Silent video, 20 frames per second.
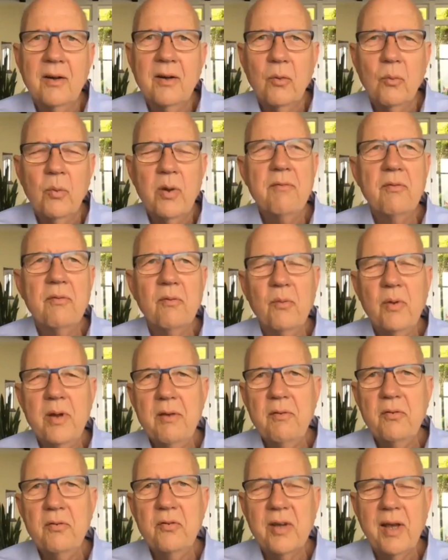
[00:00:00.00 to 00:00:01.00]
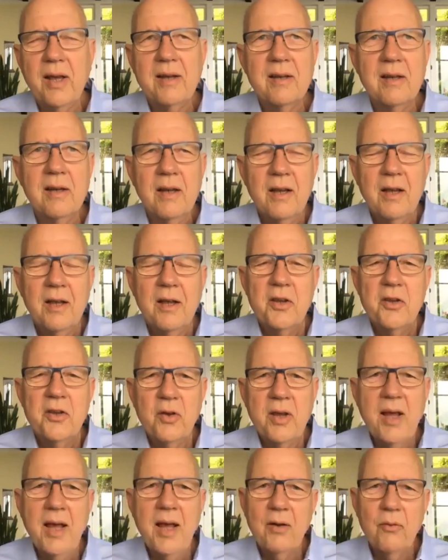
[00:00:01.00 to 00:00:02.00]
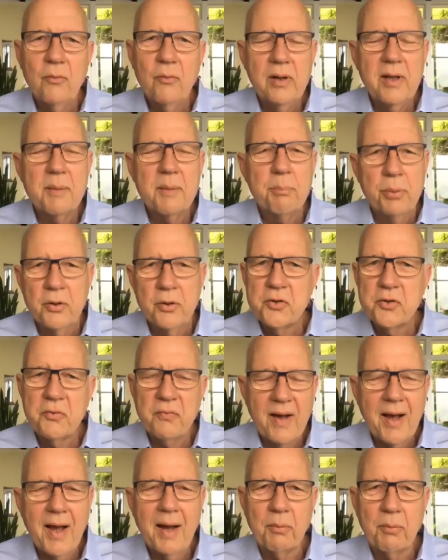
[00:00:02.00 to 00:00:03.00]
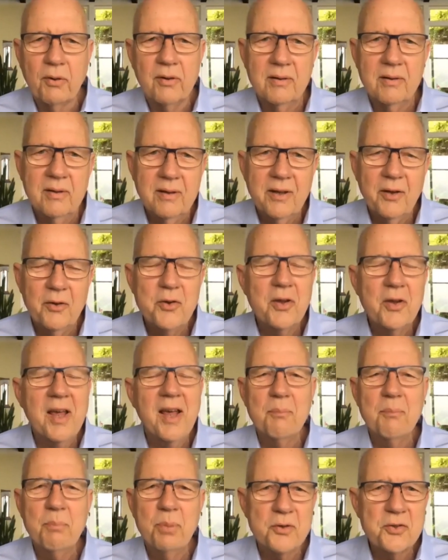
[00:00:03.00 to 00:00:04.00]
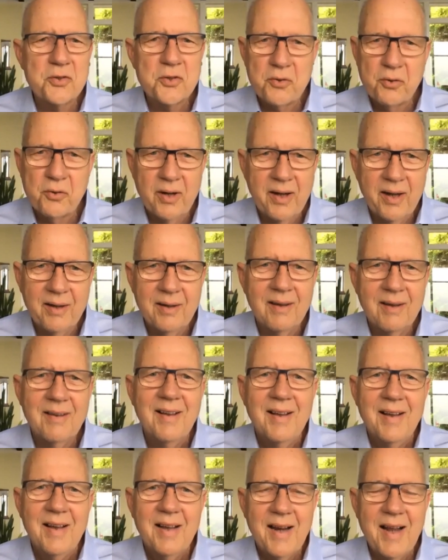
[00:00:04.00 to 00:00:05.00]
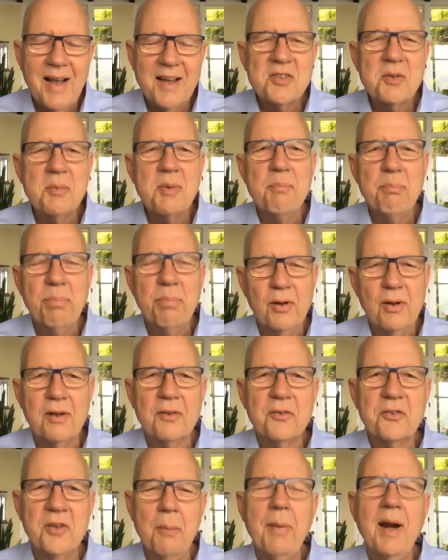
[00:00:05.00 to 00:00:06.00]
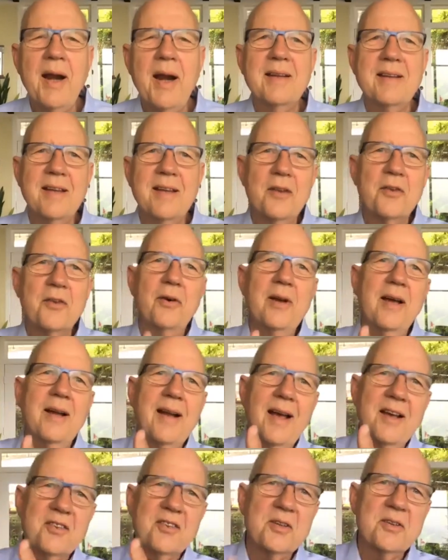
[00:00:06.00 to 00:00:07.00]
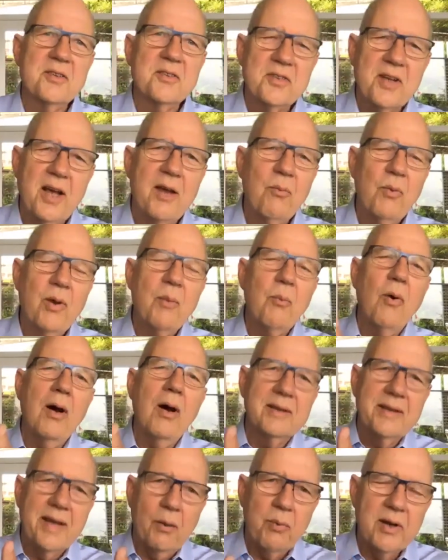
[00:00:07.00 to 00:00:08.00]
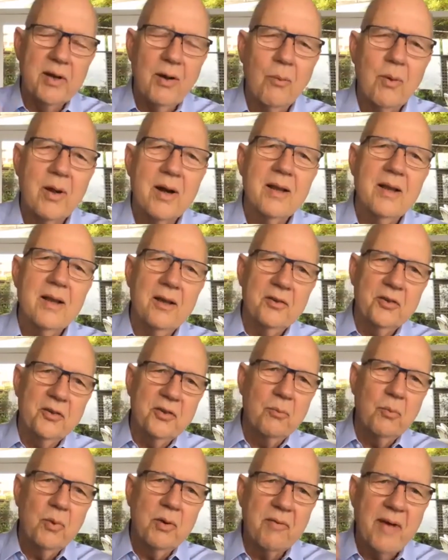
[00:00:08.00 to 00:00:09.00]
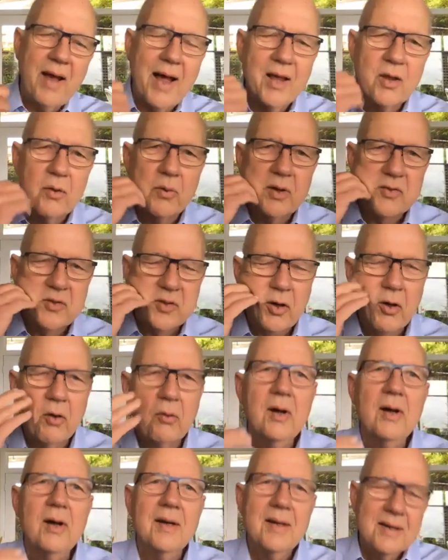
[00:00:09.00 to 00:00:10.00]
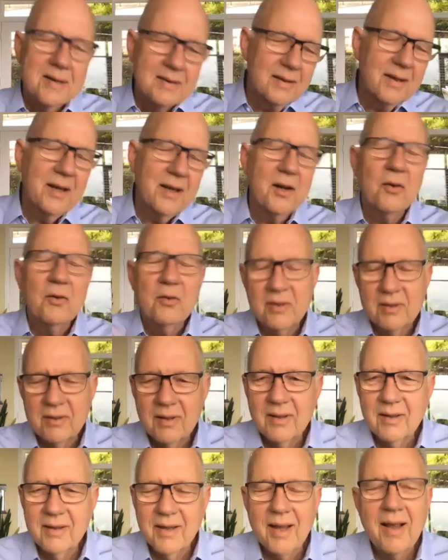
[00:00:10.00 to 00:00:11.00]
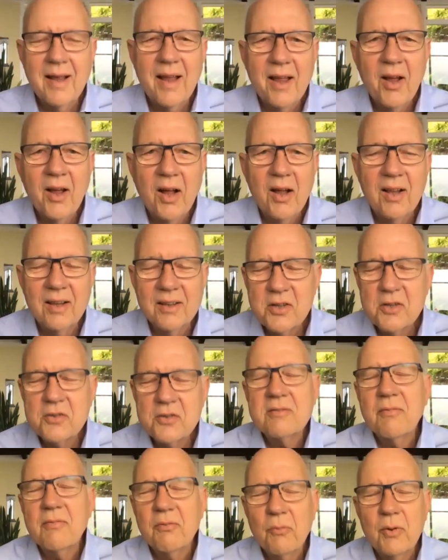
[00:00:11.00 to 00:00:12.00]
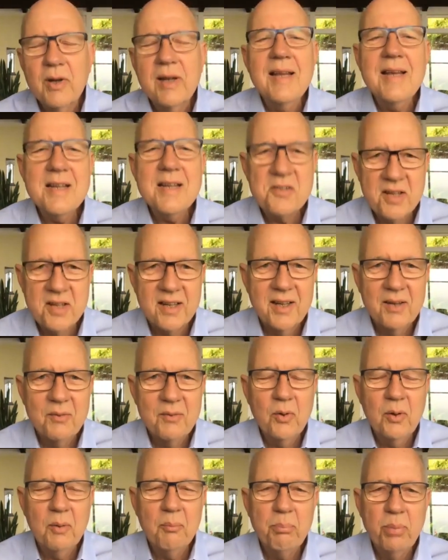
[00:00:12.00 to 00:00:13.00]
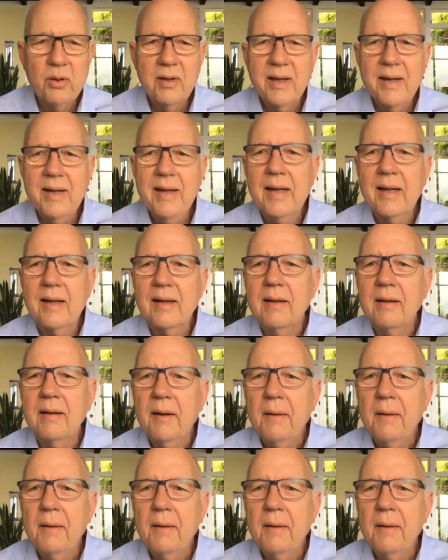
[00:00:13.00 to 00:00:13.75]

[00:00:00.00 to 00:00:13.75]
We've said you can't really push fiber. You know, you can't push string. It has to be pulled. Somebody at the other end has to say, we want that. We know what it is and we value it. So, you know, just release it and we'll pull it in.